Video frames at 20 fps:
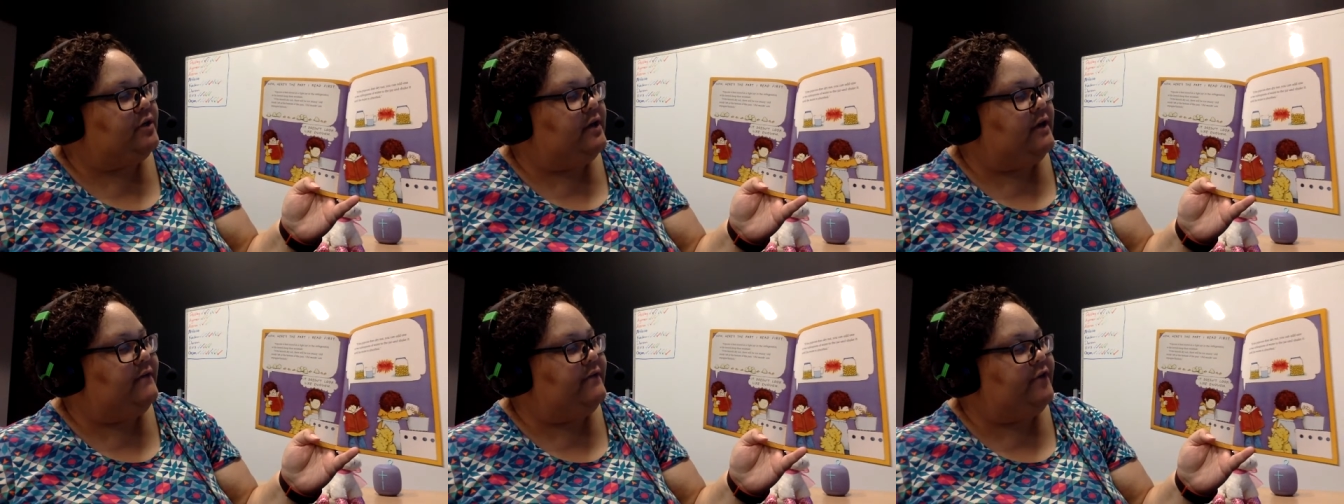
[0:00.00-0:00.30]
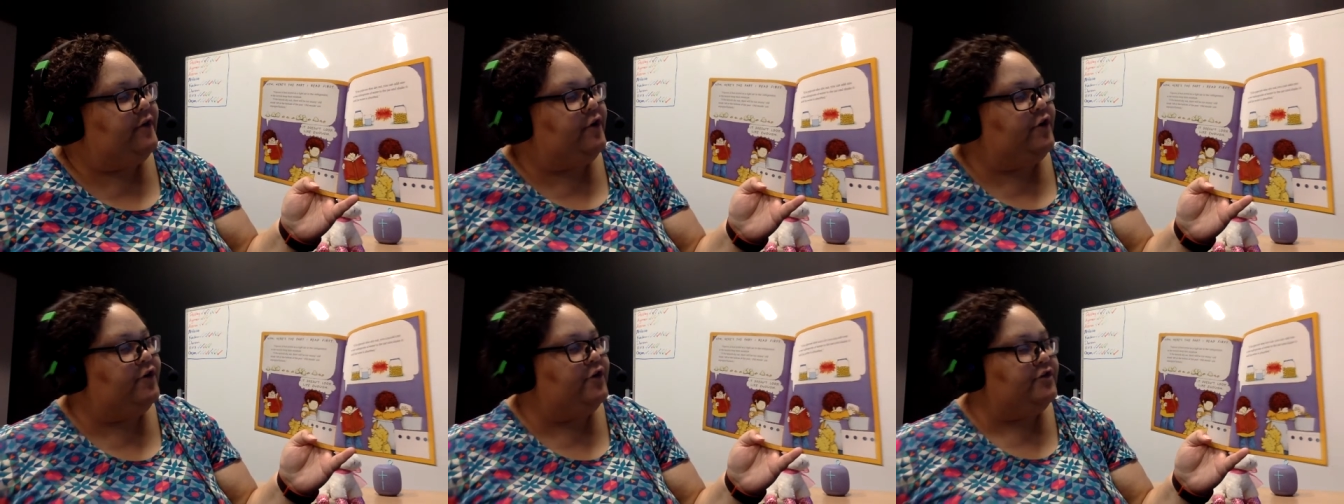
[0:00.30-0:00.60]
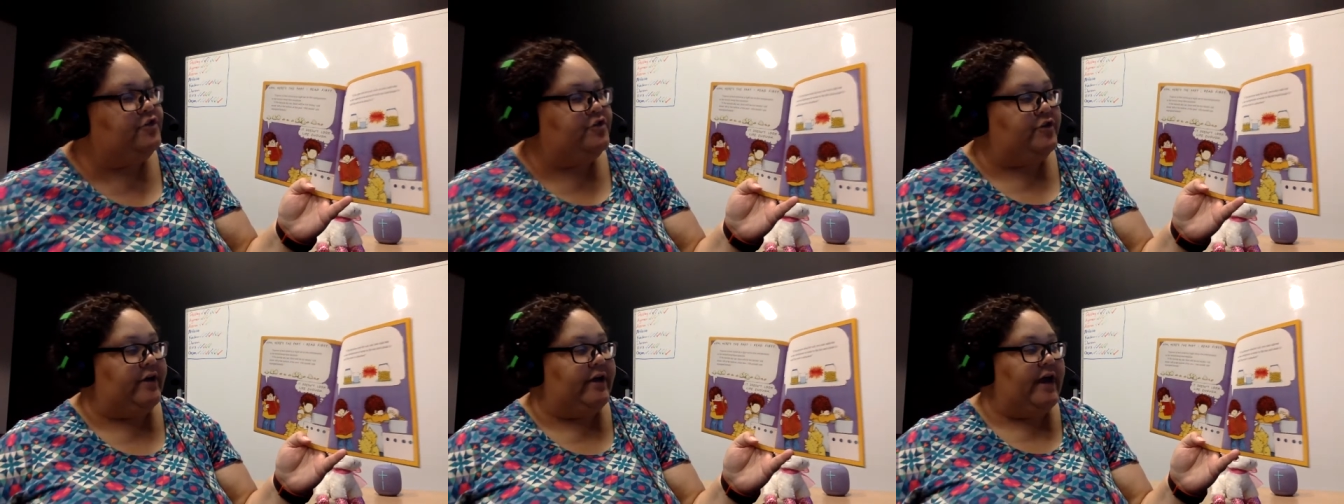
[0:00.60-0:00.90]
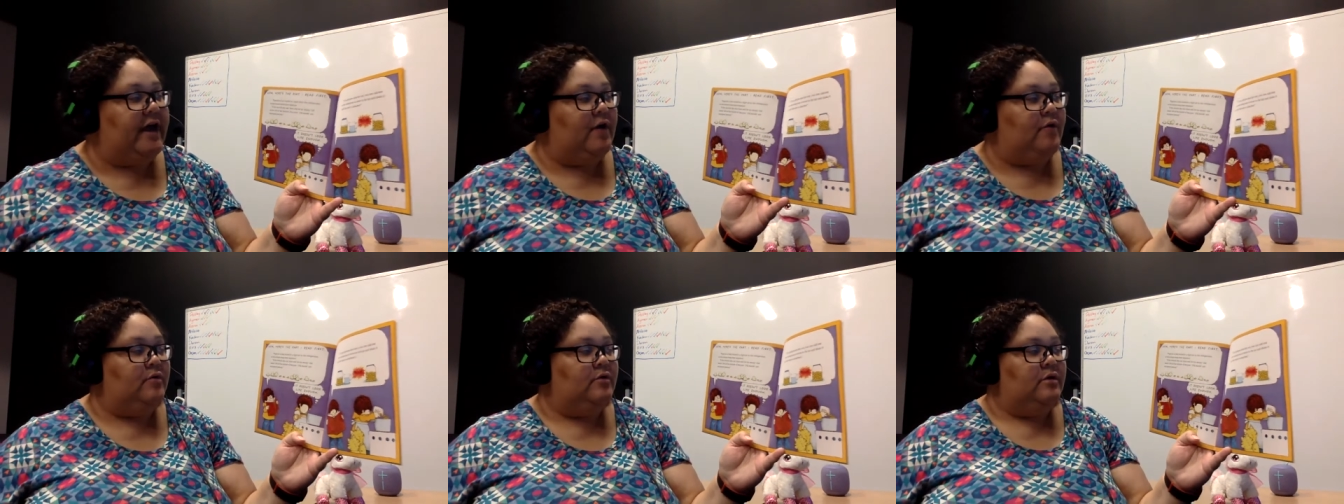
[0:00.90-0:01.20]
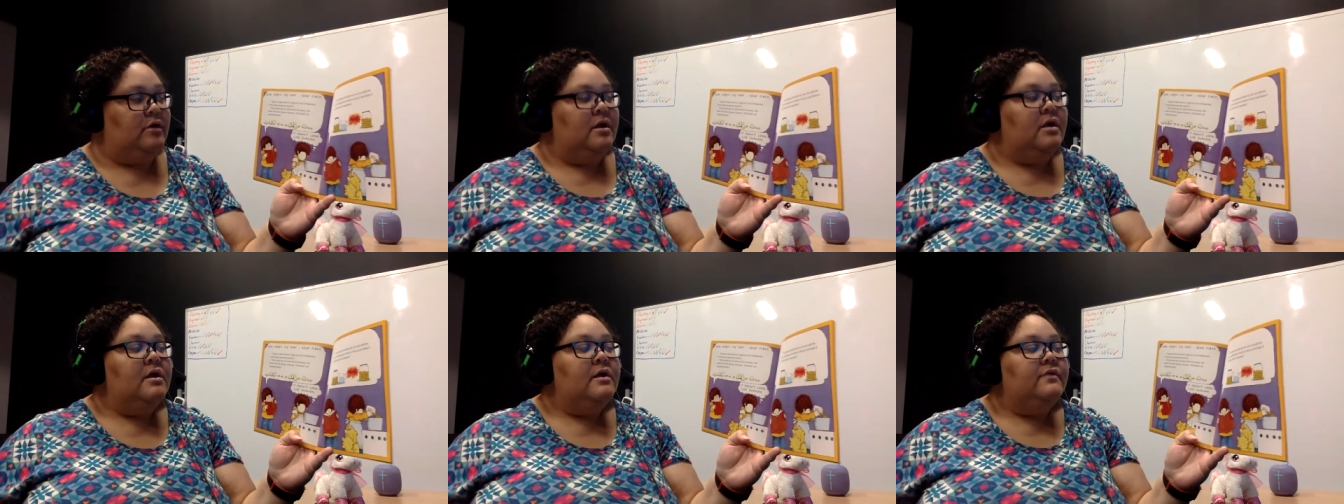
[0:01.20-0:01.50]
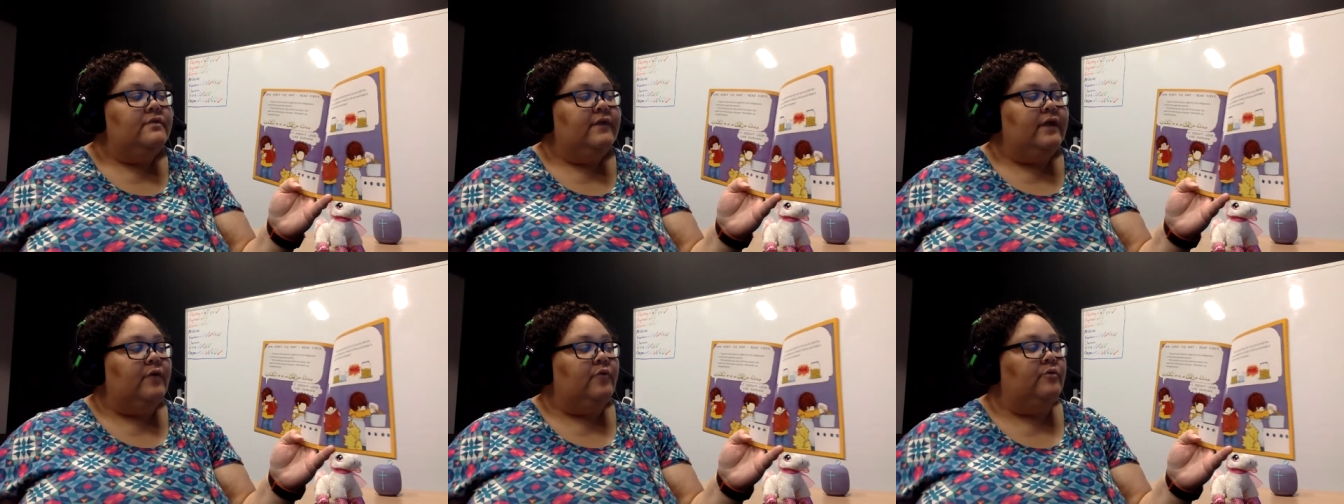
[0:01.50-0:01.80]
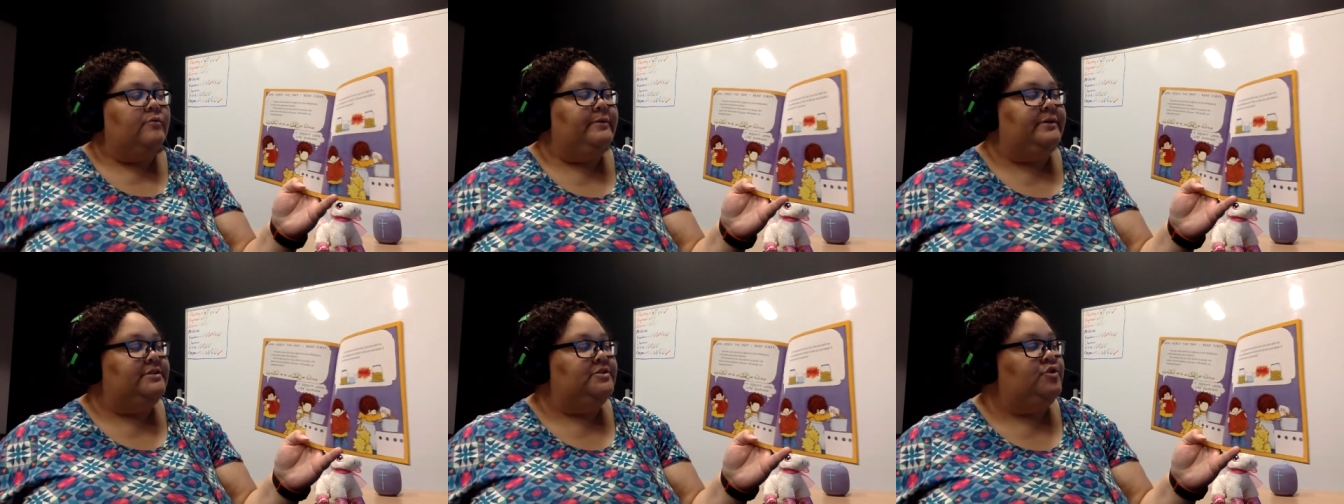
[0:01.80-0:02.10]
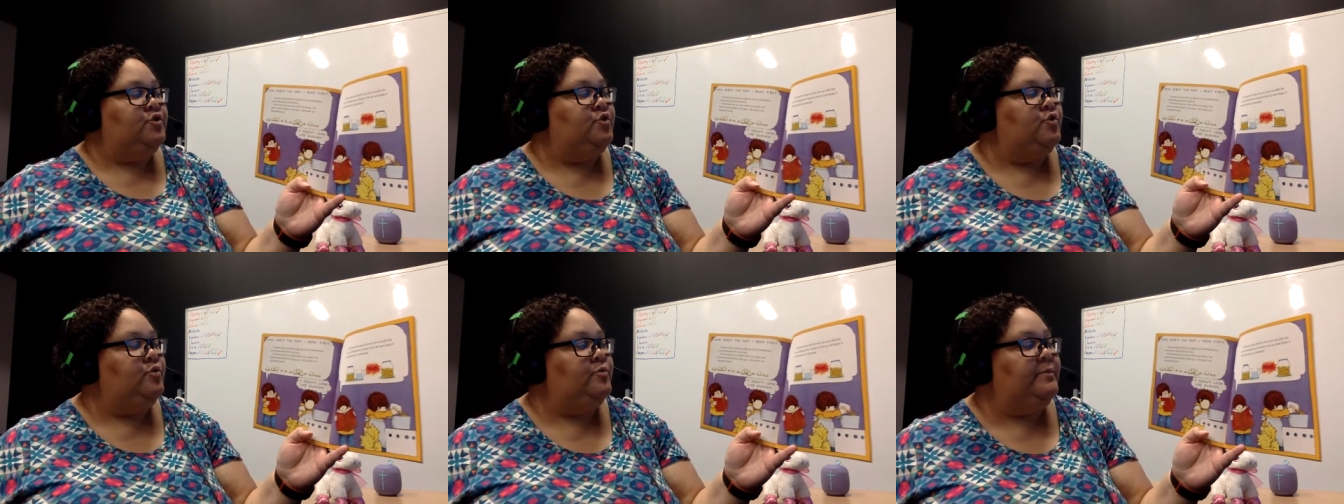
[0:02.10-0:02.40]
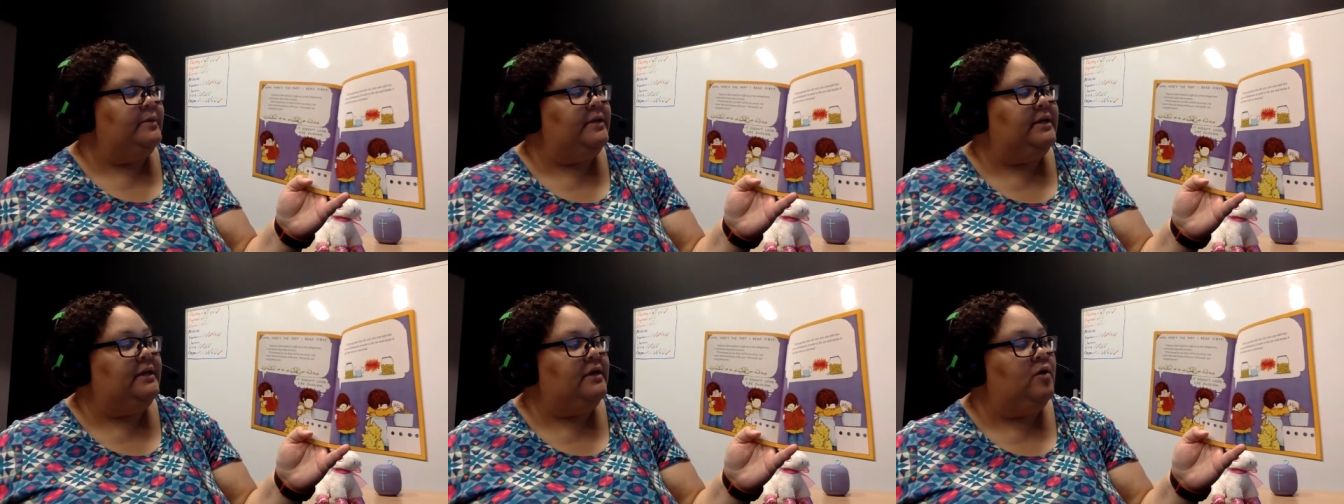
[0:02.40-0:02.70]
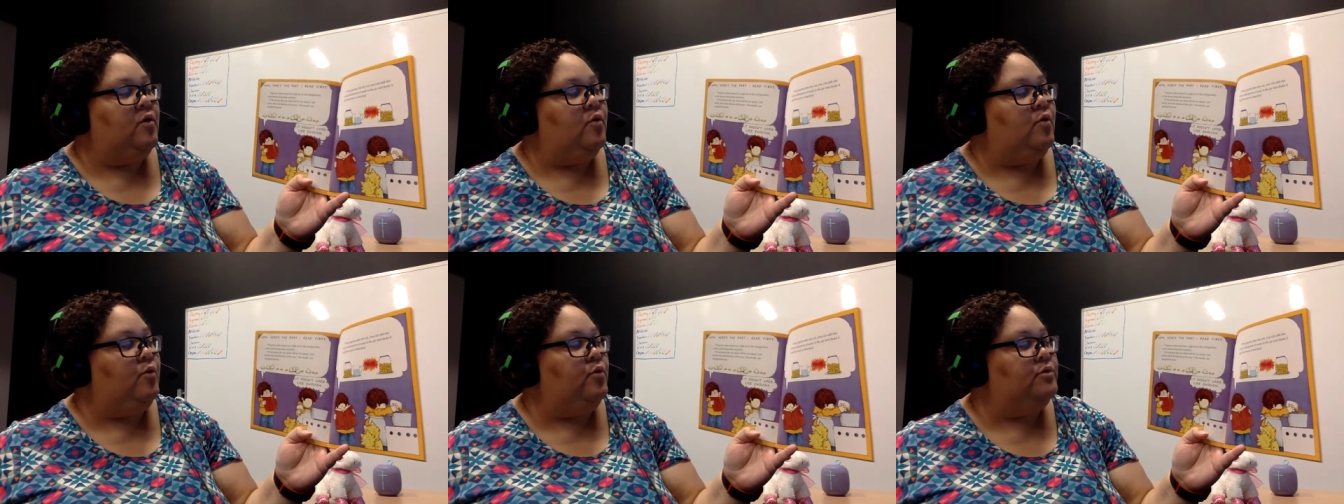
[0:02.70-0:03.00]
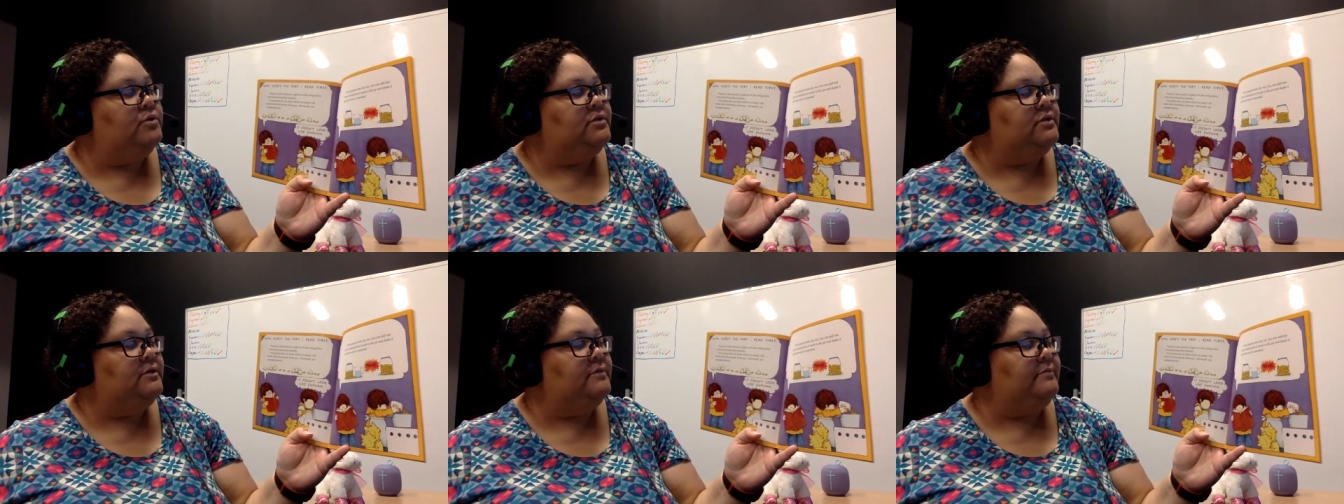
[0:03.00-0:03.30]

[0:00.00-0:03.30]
If the kernels dry out, there will be too many old